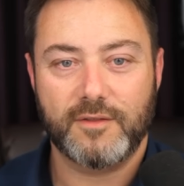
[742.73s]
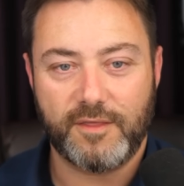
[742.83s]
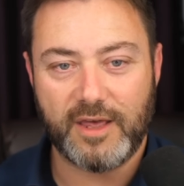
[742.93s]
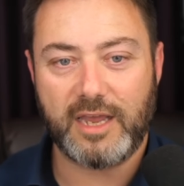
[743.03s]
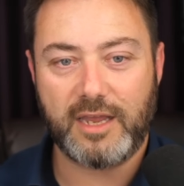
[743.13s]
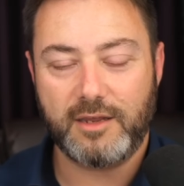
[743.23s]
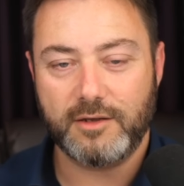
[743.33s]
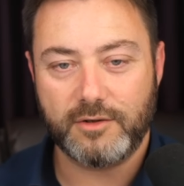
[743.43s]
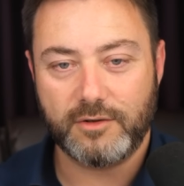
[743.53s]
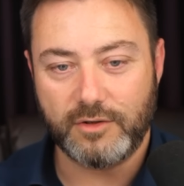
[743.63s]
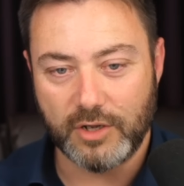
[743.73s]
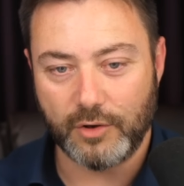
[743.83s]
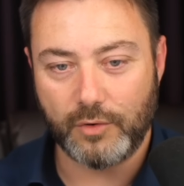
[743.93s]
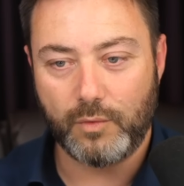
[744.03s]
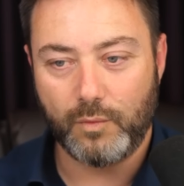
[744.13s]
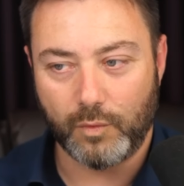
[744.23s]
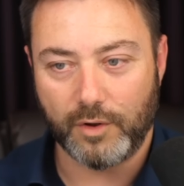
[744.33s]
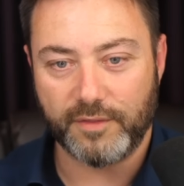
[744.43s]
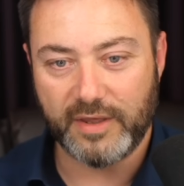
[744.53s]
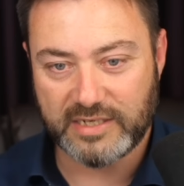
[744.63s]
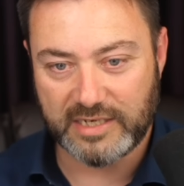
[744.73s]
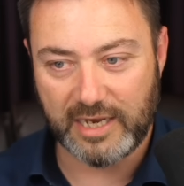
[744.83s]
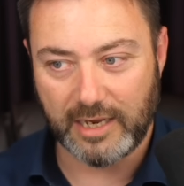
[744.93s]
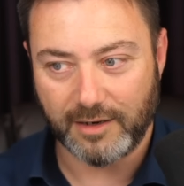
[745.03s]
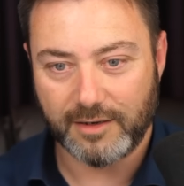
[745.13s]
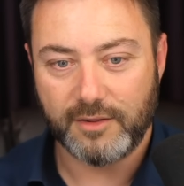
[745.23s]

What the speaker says: They know what they're saying.